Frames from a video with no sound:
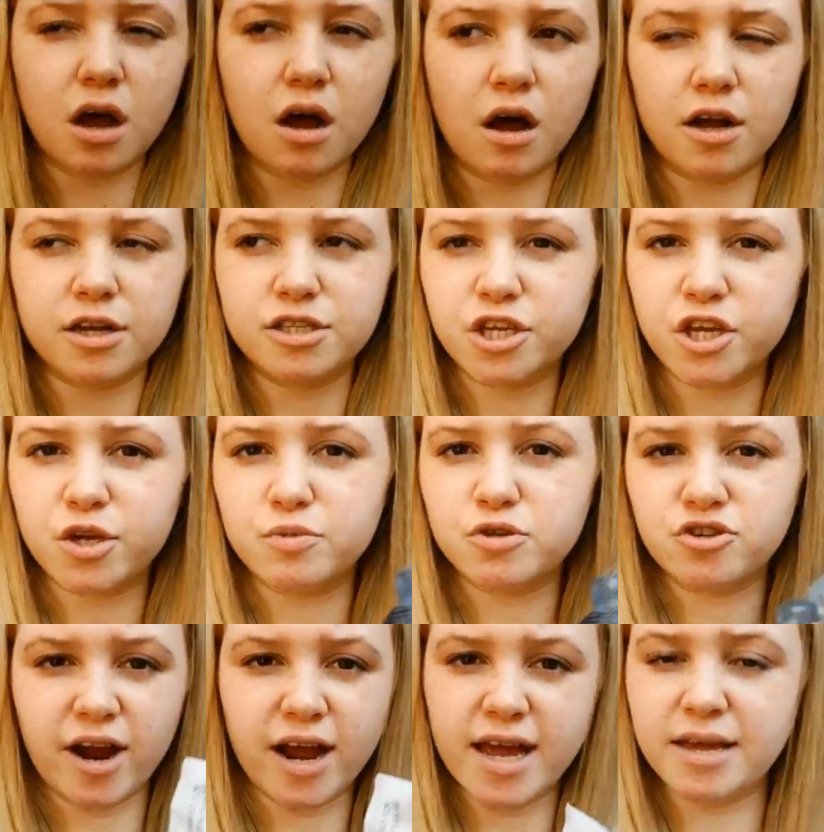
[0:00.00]
our ice cube
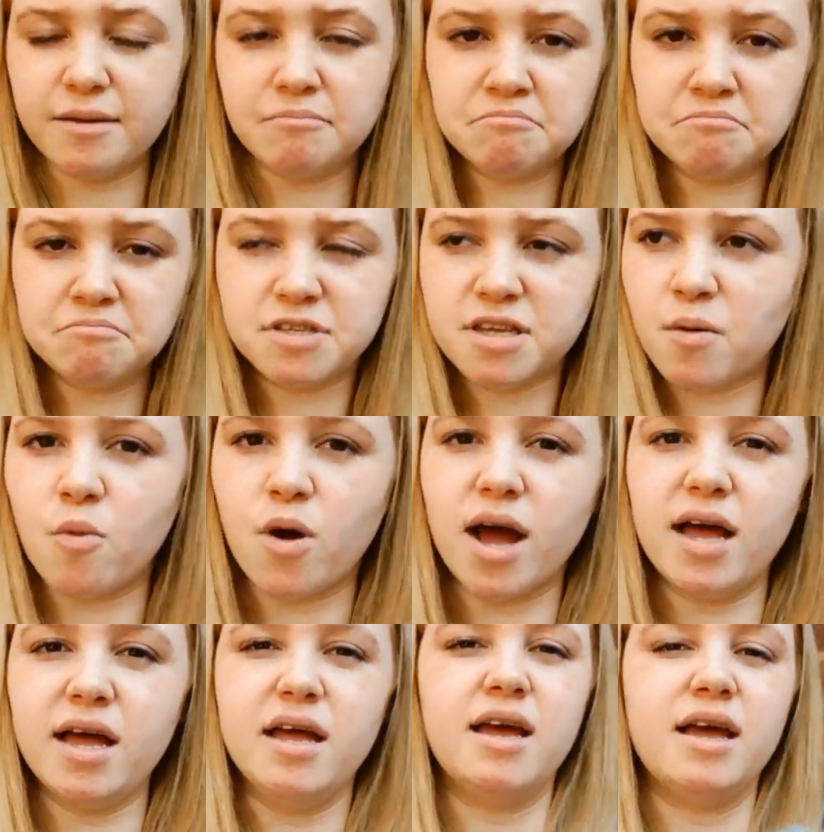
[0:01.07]
tray
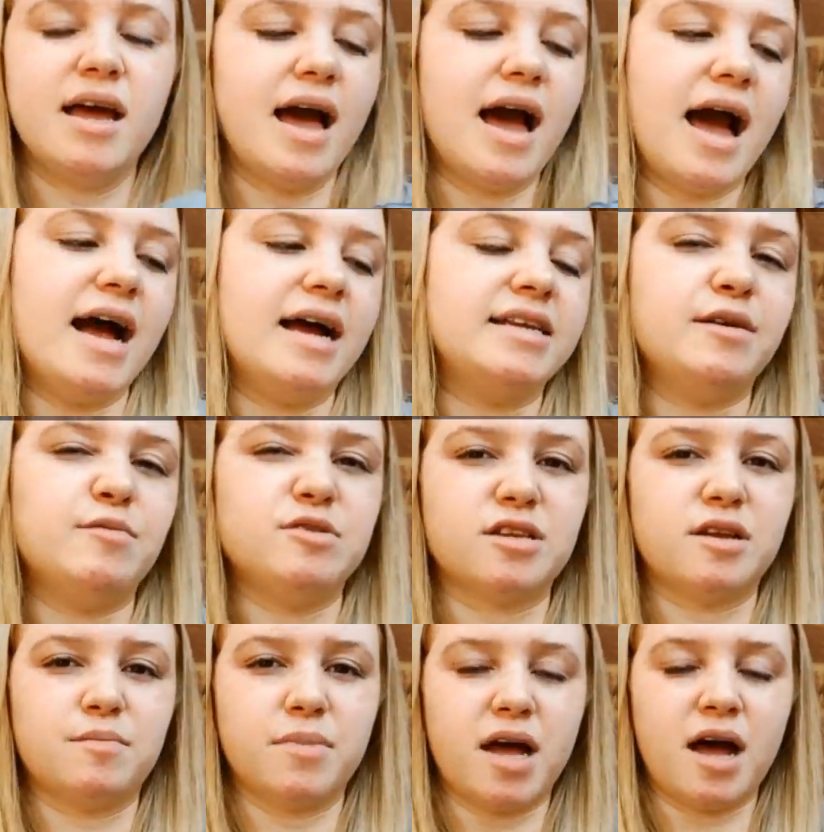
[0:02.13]
somewhere and it was
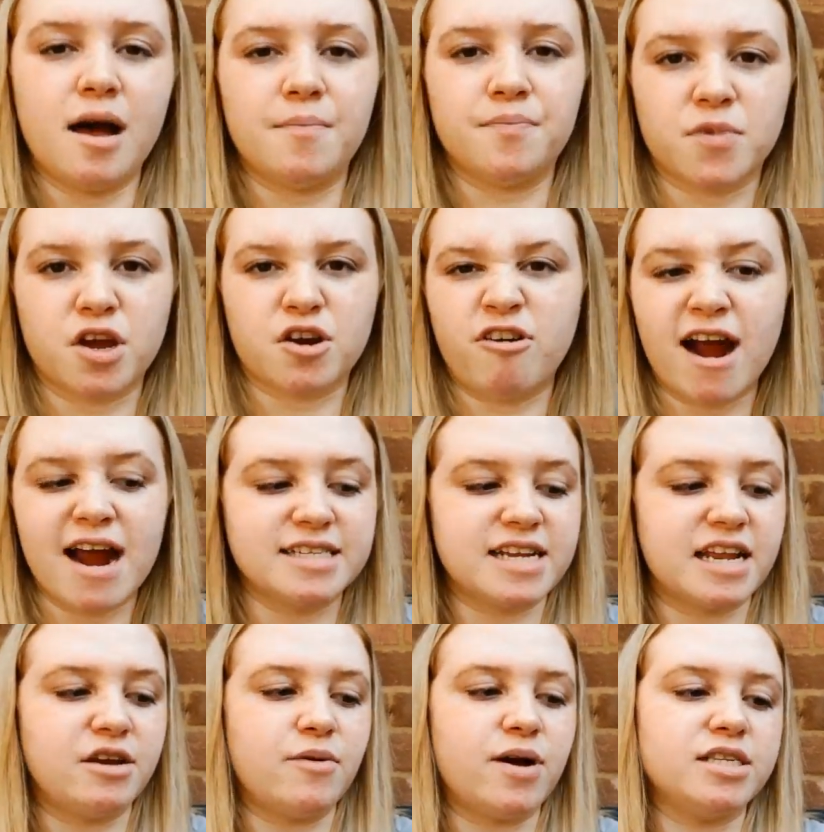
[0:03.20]
cracked
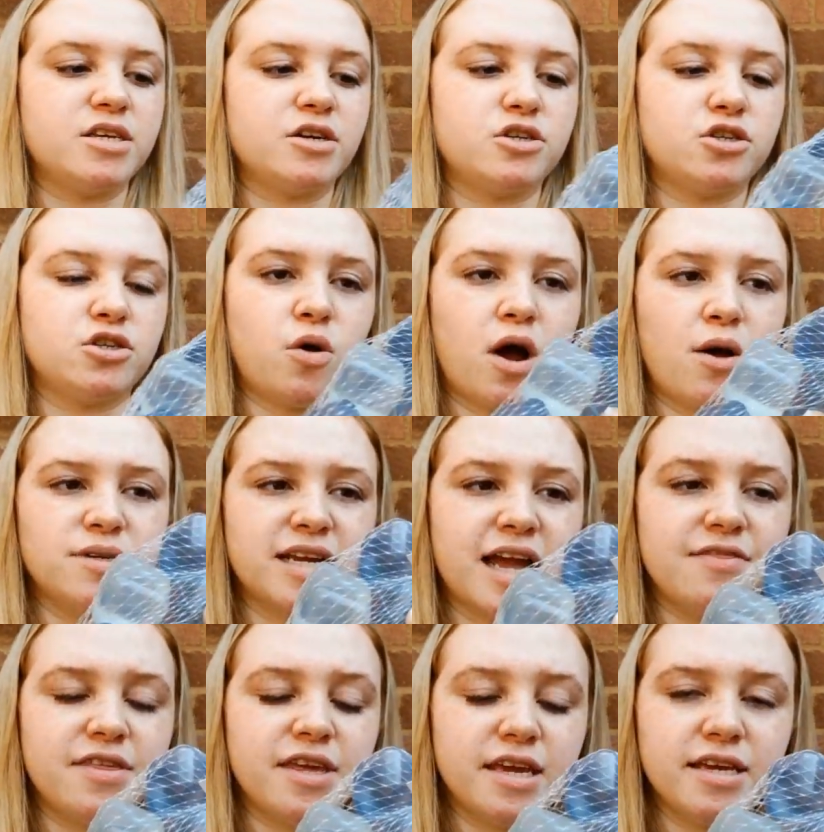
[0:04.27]
anyway, so I just thought I would
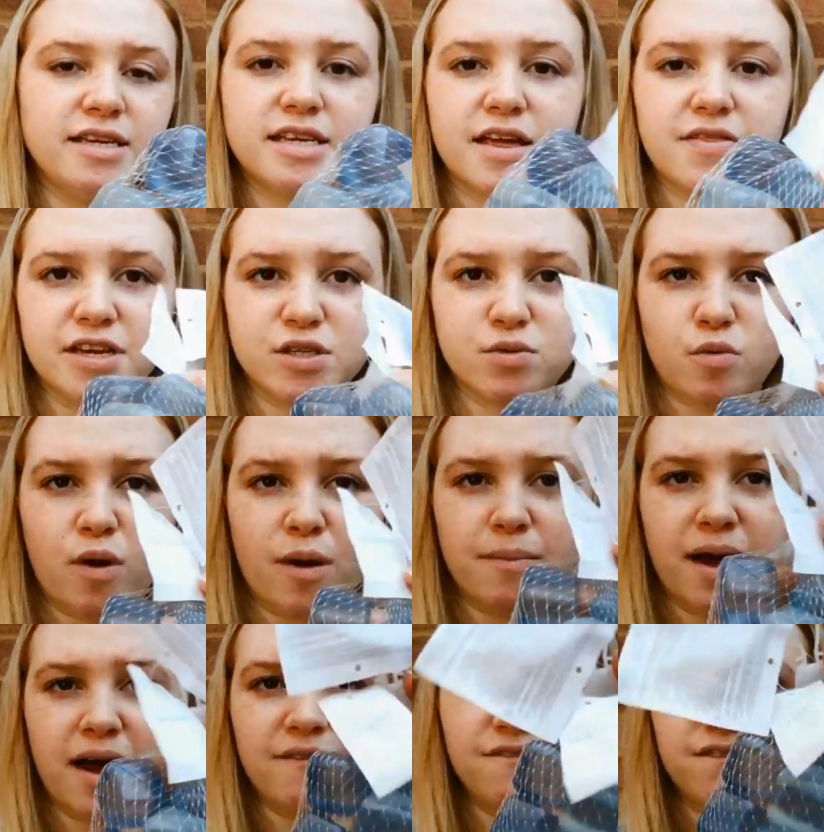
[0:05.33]
get these, and these were
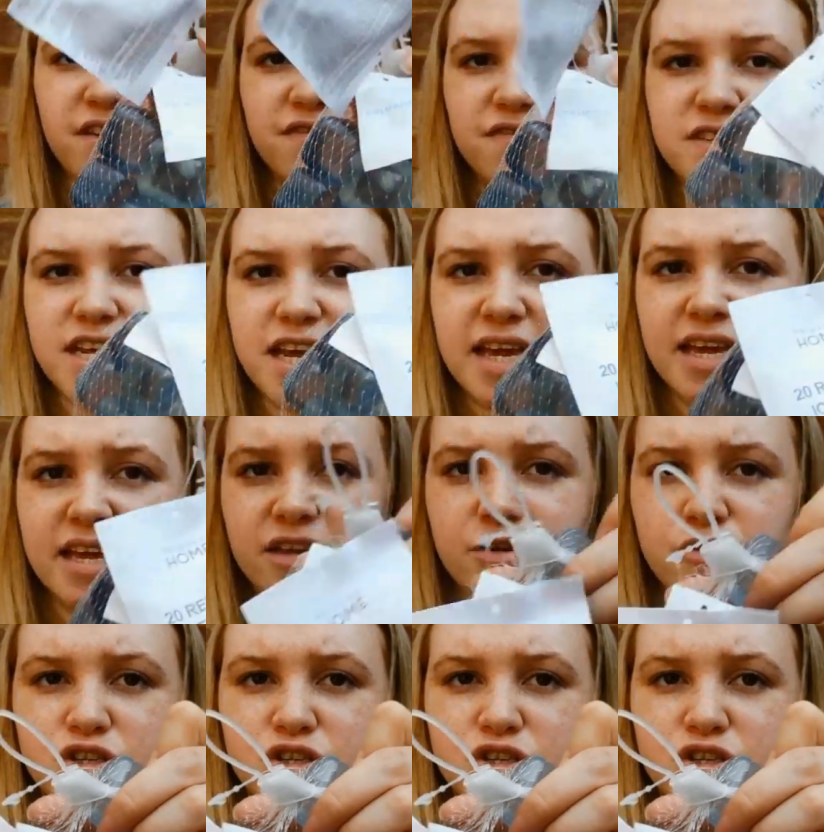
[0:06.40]
£1.50.